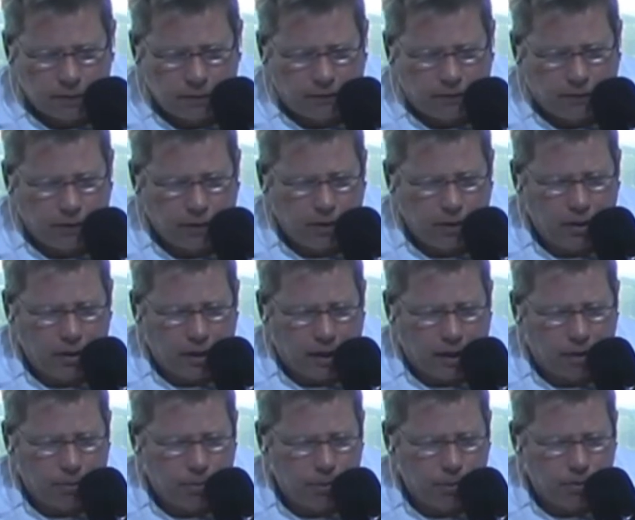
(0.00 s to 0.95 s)
Phil
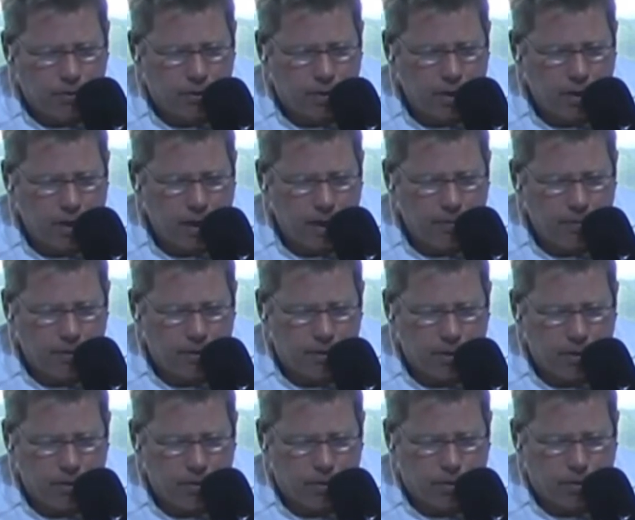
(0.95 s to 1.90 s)
Yacuboski,
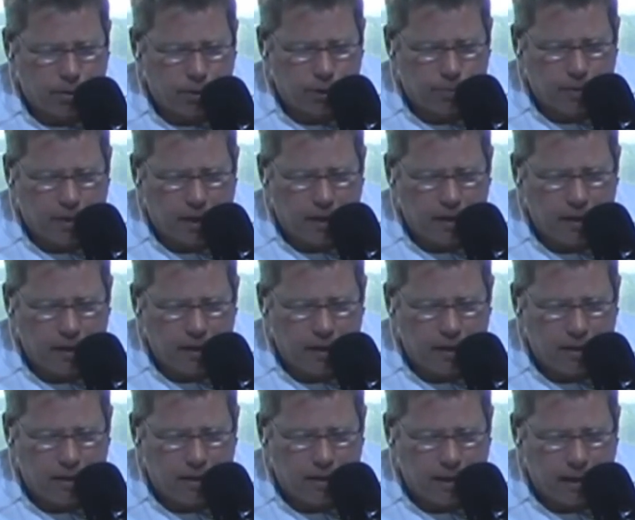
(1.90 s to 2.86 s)
ABC News correspondent
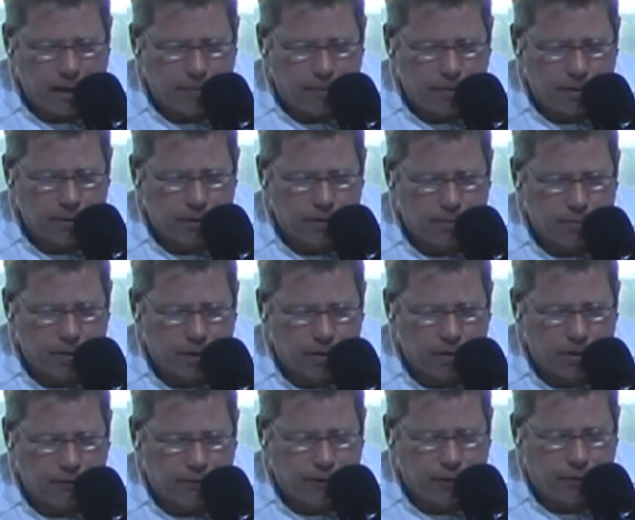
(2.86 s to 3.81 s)
in Annapolis,
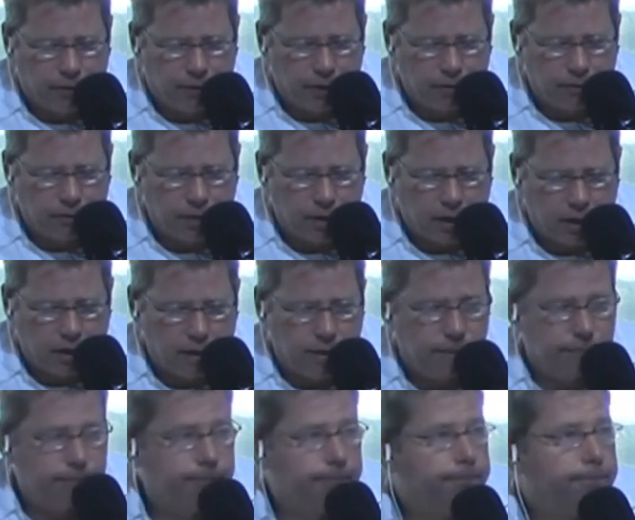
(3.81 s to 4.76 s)
Maryland. Phil, thanks for
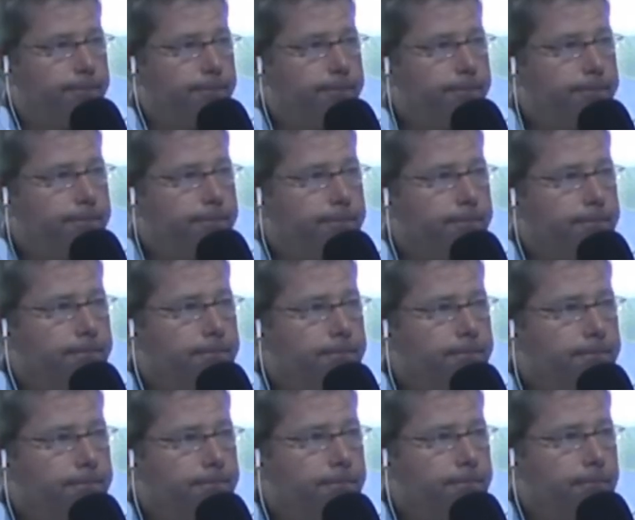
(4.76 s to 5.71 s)
checking in.
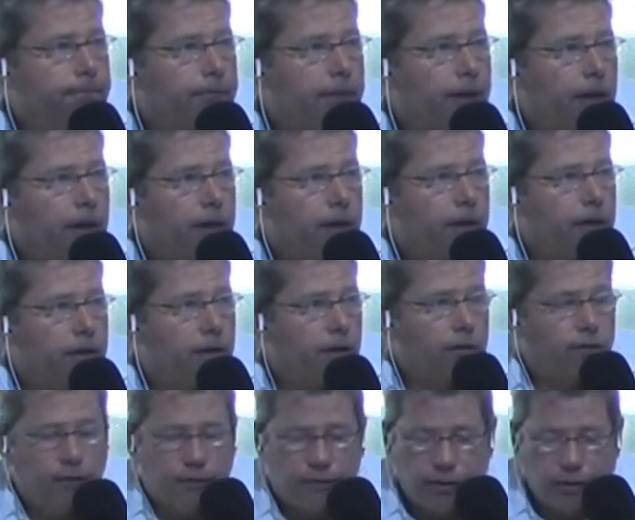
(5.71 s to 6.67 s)
Thank you.
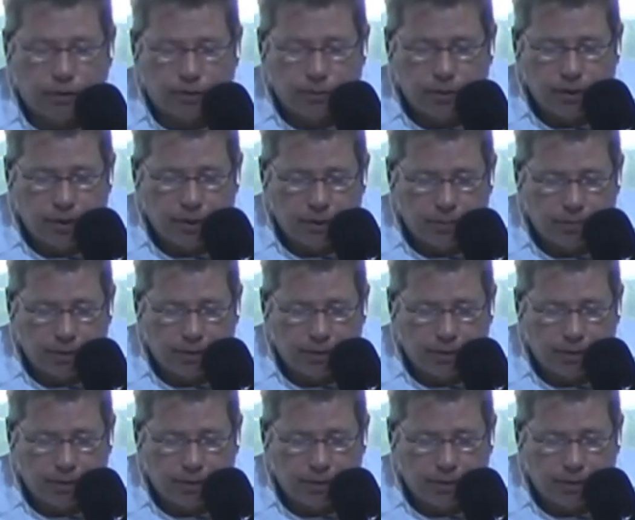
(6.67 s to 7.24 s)
653 here.